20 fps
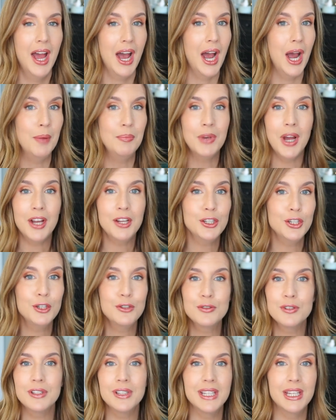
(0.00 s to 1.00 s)
I'm not
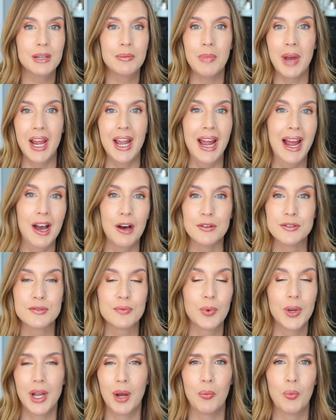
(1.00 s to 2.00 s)
usually in my house
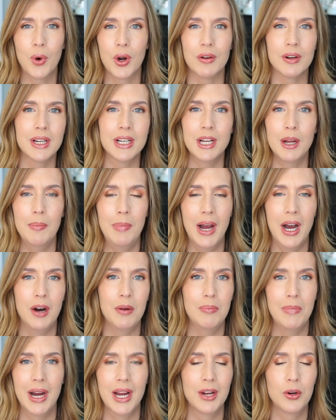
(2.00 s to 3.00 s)
when I'm worried
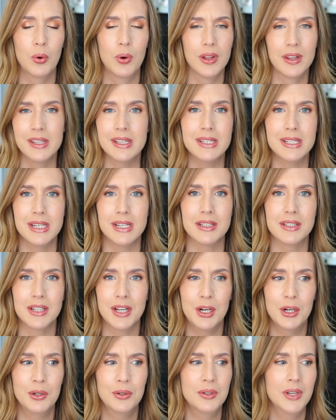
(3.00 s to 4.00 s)
about my oily
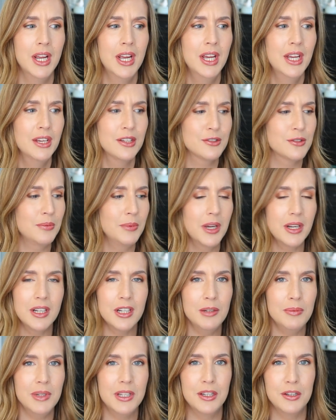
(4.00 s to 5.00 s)
T-zone. So I'm not
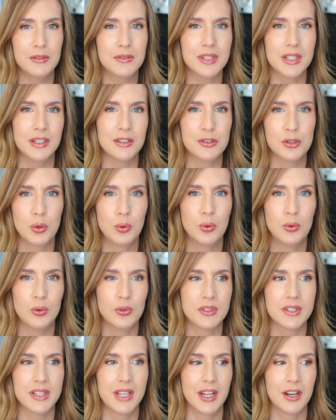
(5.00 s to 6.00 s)
gonna be using
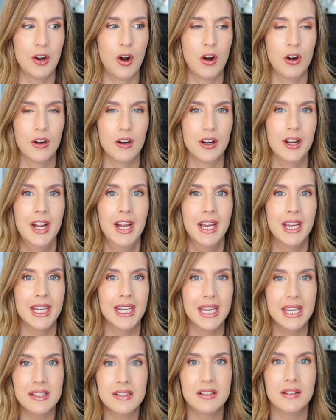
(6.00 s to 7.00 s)
tools that are
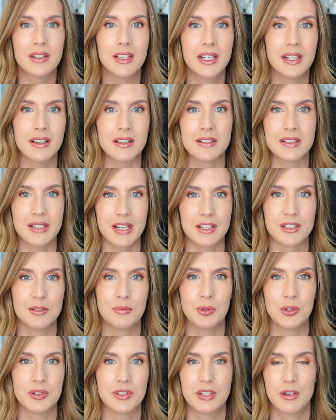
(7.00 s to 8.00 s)
easily
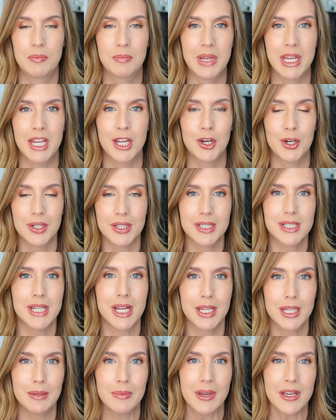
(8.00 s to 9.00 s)
accessible to me on a
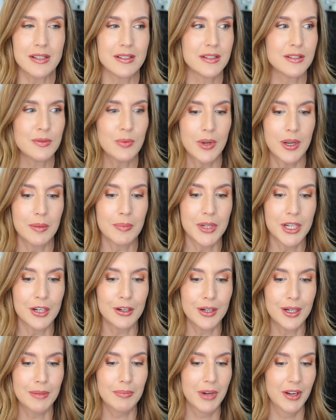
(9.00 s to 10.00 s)
daily basis when I'm
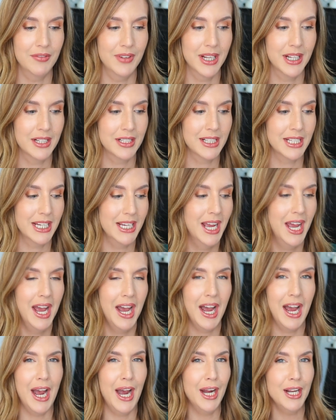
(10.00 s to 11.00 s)
here at my vanity.
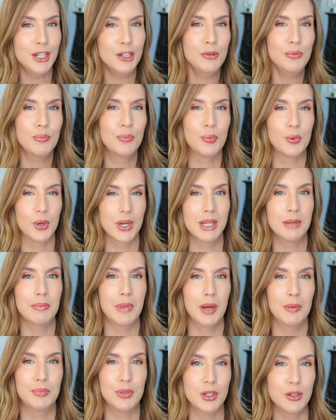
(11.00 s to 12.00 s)
I don't bring
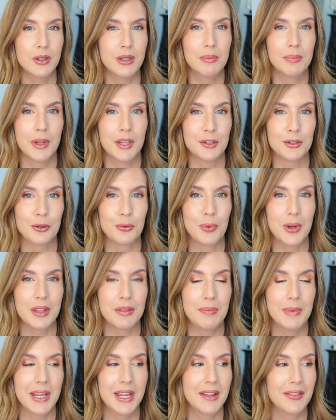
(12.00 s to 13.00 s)
my beauty blender
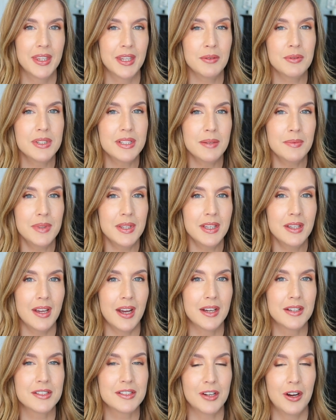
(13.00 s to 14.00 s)
with me. And that was something
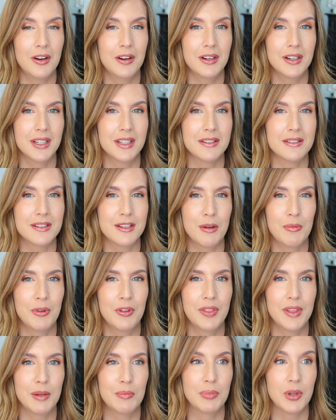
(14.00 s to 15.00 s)
I saw in some
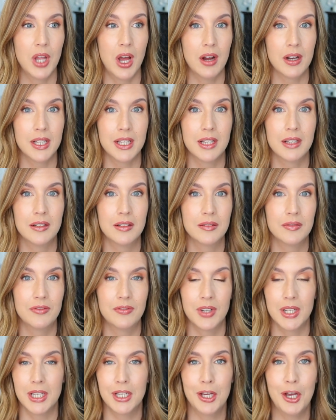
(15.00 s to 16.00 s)
of the blotting
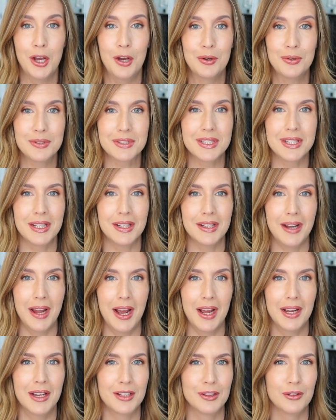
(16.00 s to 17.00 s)
videos that
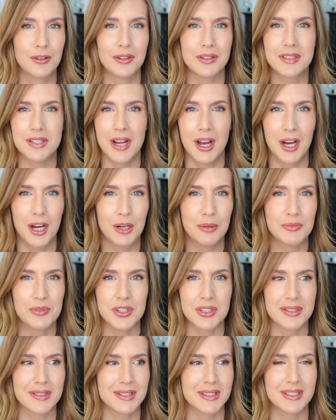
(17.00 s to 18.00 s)
I looked up
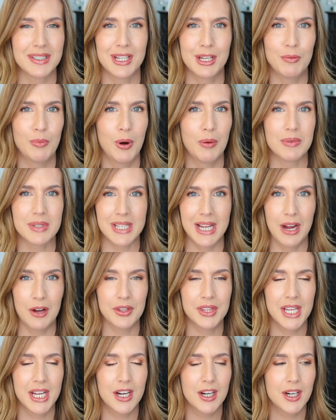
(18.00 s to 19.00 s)
just to see what was
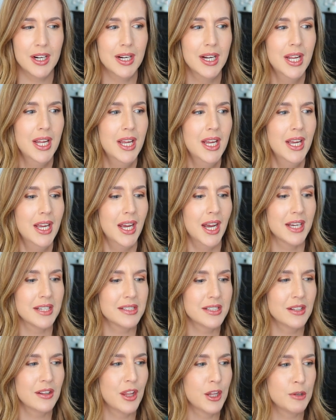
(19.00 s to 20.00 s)
out there. I
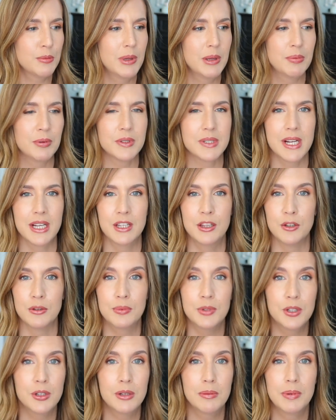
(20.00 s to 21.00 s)
see a lot of people taking their
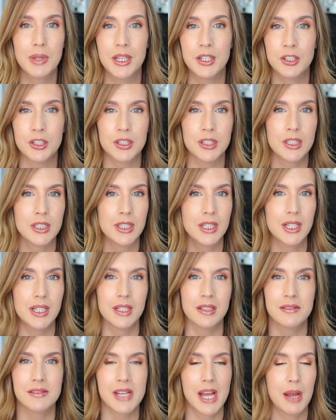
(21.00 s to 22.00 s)
beauty blender
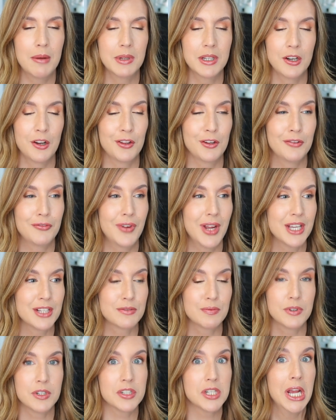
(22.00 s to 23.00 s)
and dabbing it on their
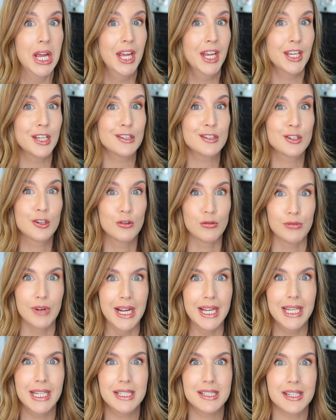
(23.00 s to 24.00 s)
face, which is
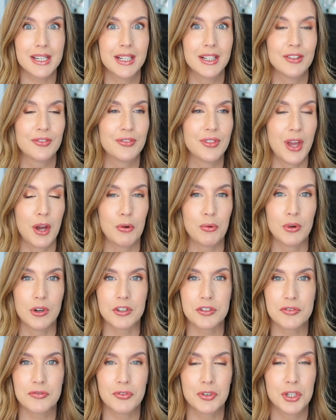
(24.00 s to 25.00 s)
great if that
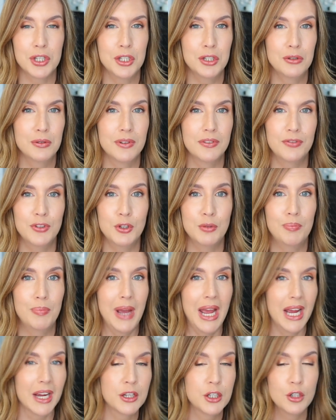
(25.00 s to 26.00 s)
works for you, if you
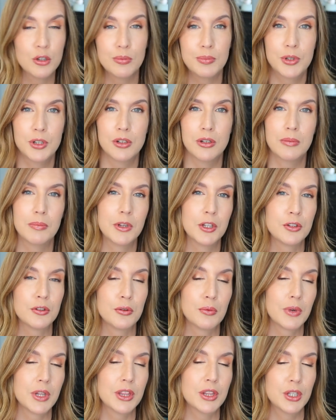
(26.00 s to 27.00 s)
pack your beauty
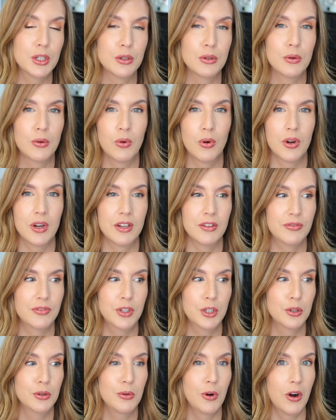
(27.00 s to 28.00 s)
blender with you or if
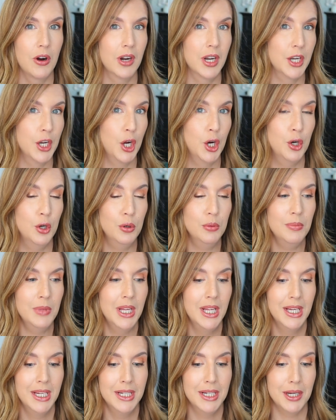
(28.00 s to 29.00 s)
you are at home.
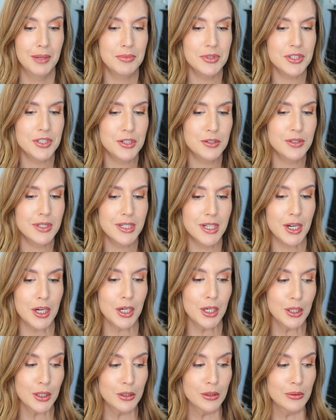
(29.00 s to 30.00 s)
I'm just usually not
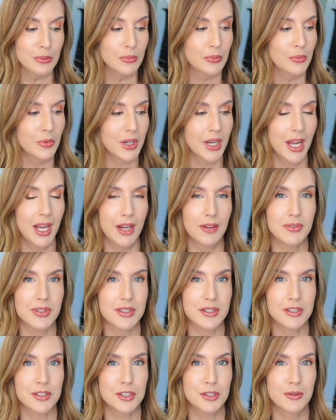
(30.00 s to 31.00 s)
home when I have
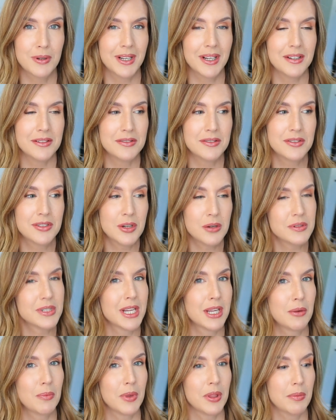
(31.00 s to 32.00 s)
this issue and I don't
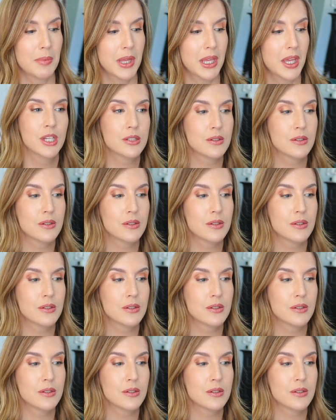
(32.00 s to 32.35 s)
take it with me.